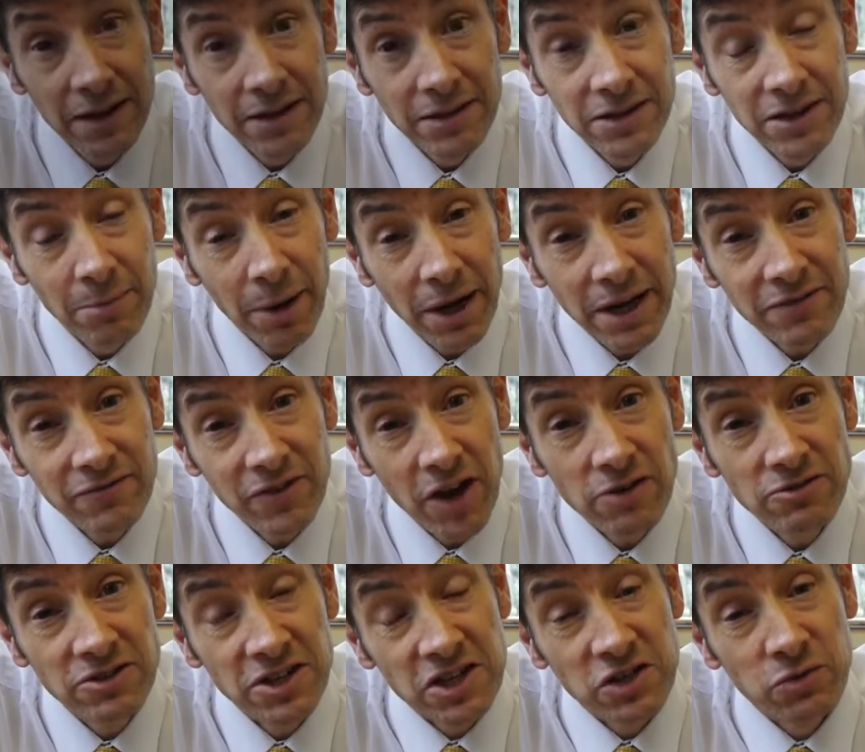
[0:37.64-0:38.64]
You might have
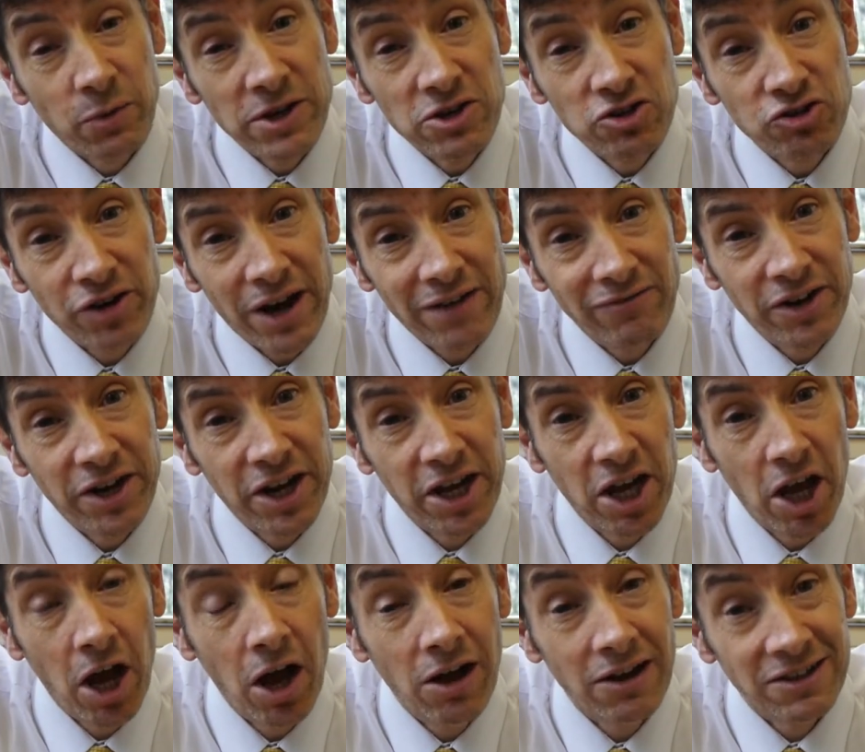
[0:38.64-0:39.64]
noticed when you travel in a
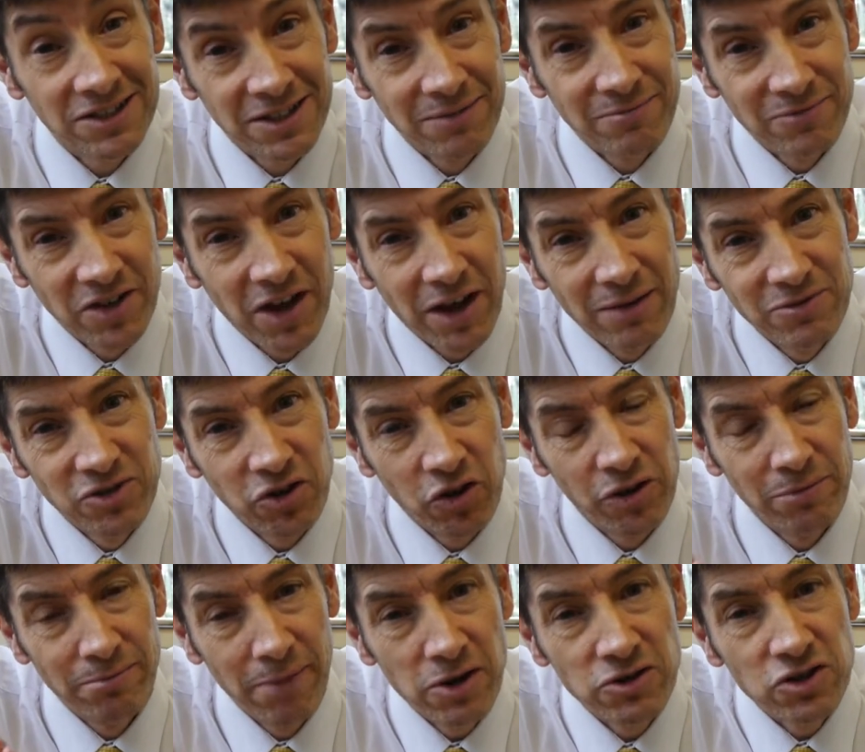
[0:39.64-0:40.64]
car sometimes on
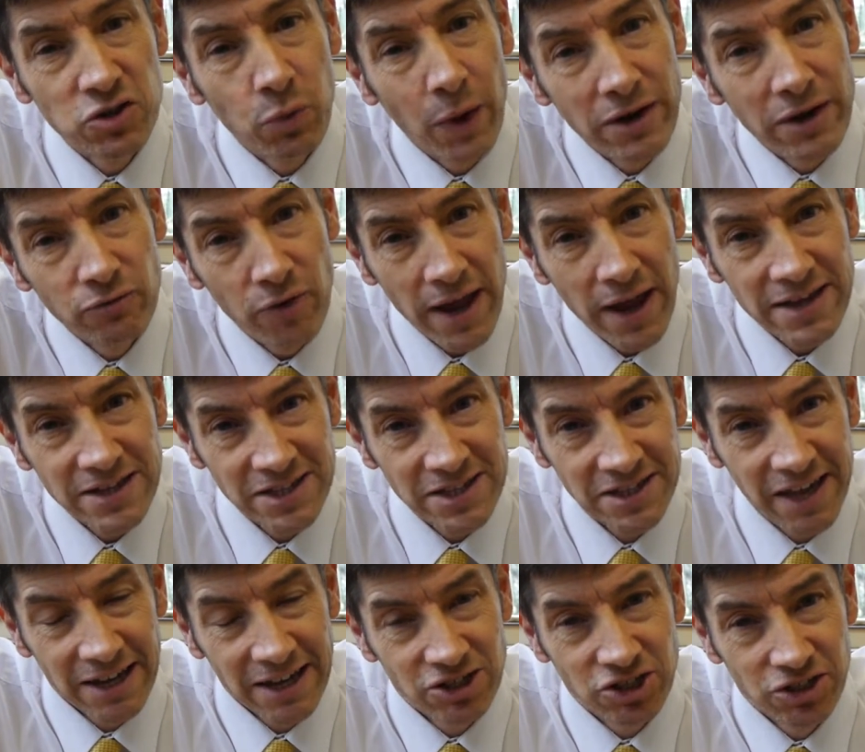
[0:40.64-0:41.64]
the motorway raised
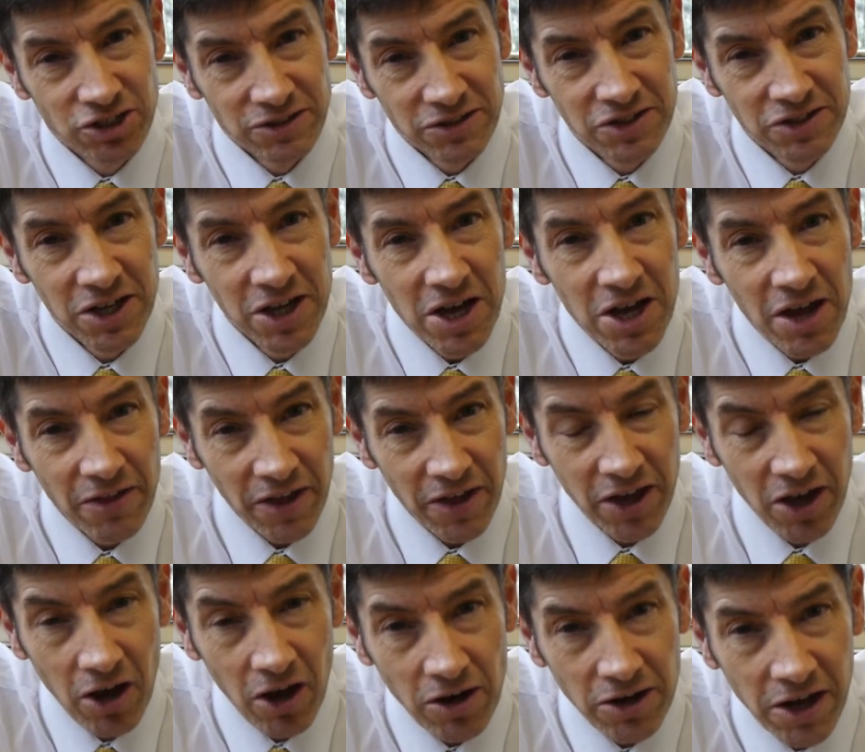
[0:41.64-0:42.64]
sections, the
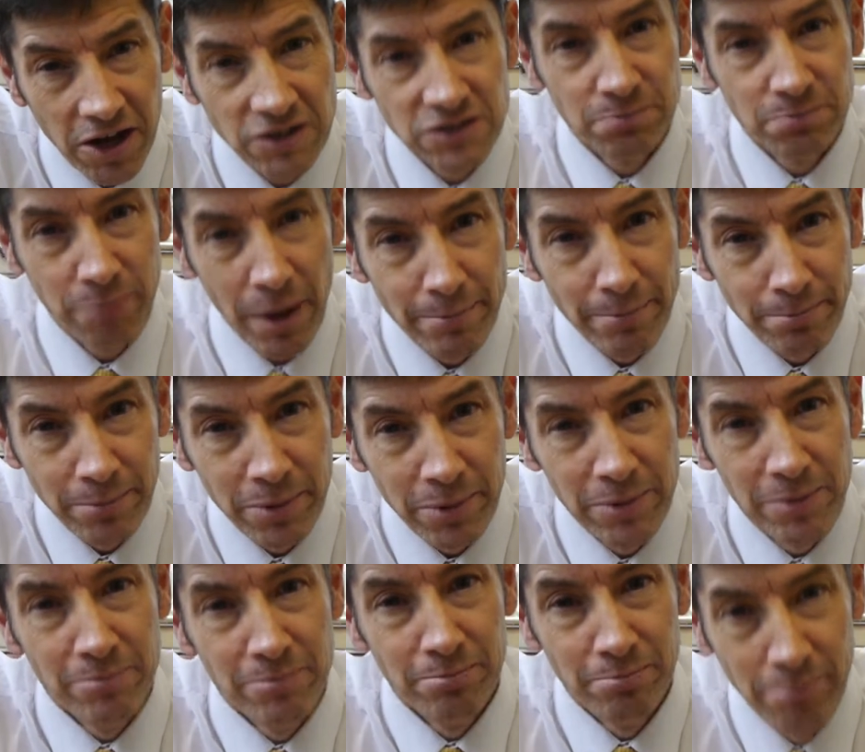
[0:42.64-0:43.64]
car goes bump,
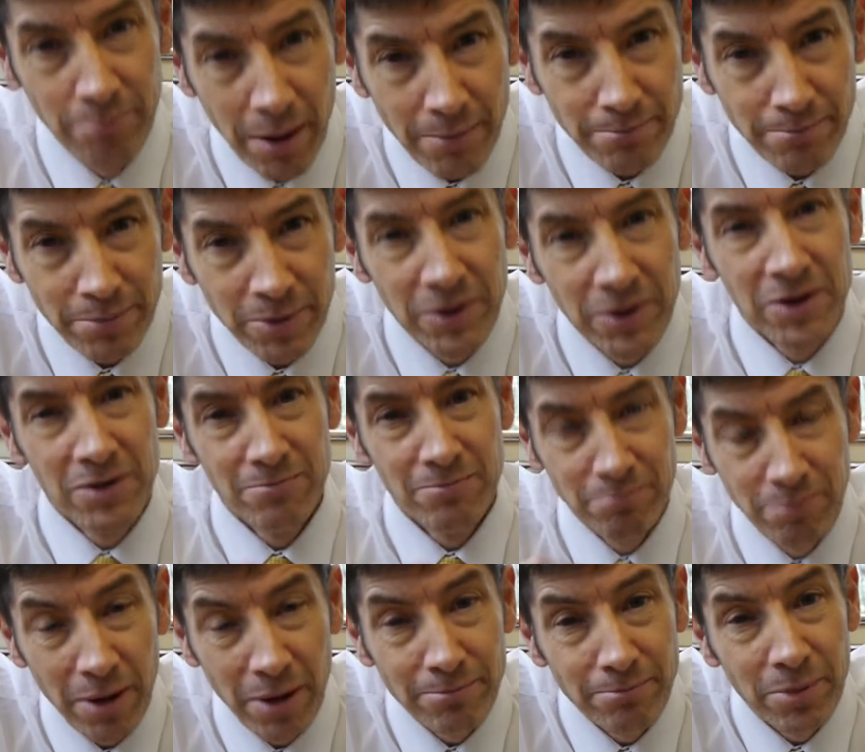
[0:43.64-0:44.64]
bump,
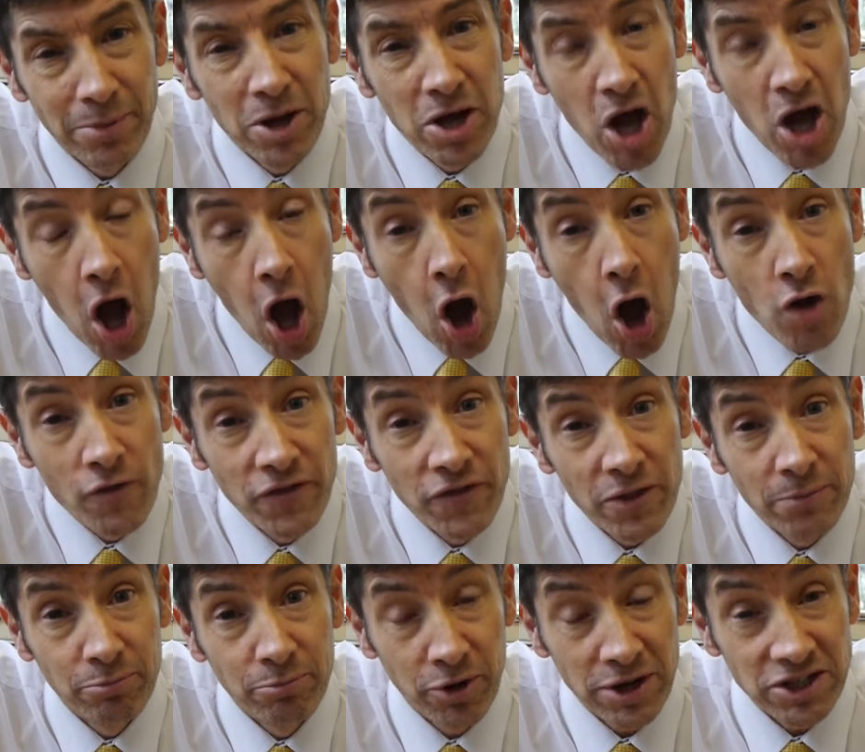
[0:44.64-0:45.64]
bump over
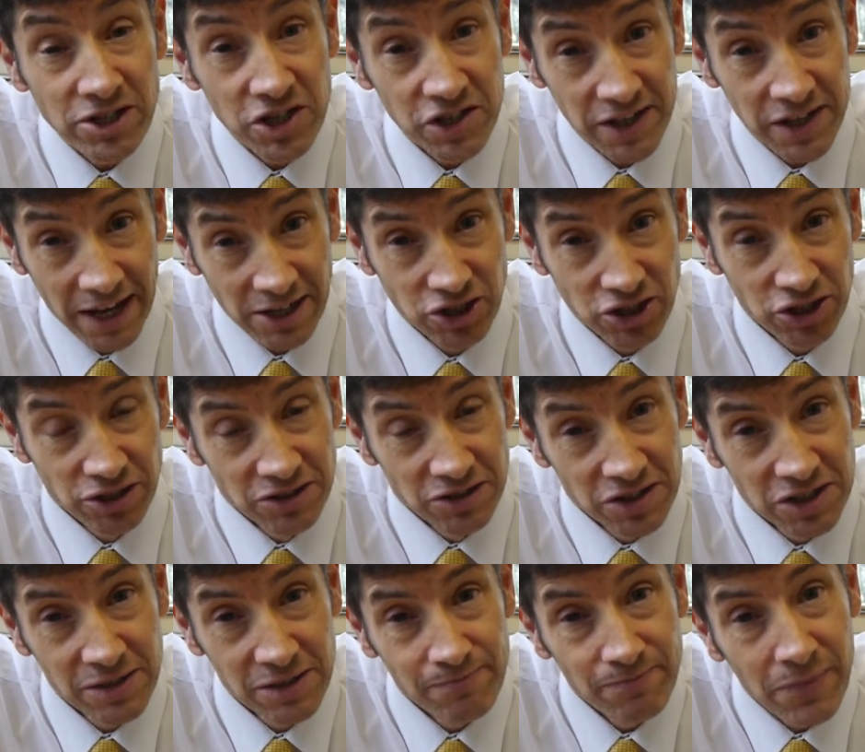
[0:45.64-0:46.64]
the bridge
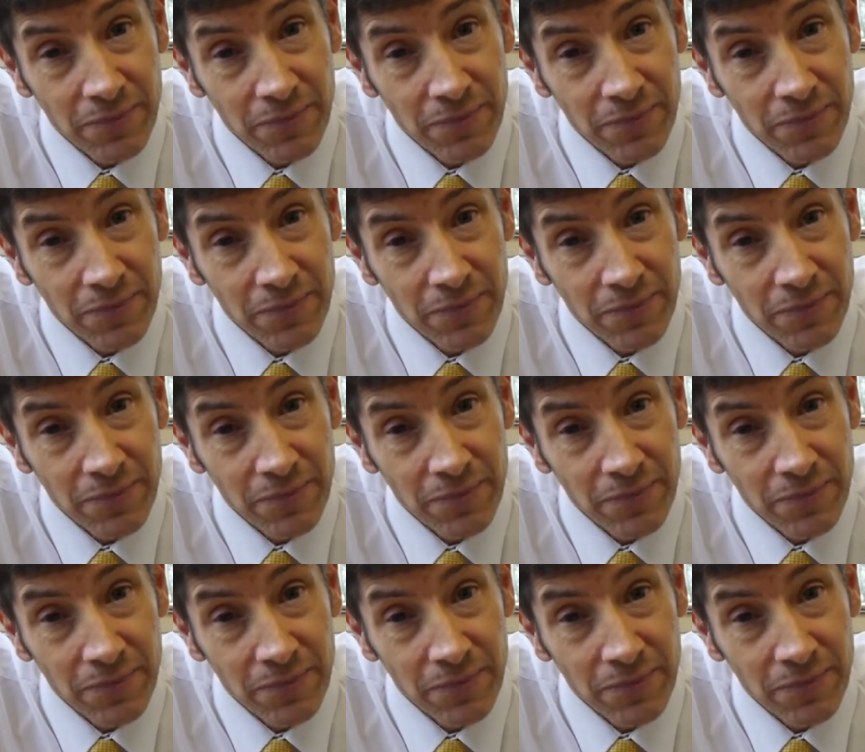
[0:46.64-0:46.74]
sections.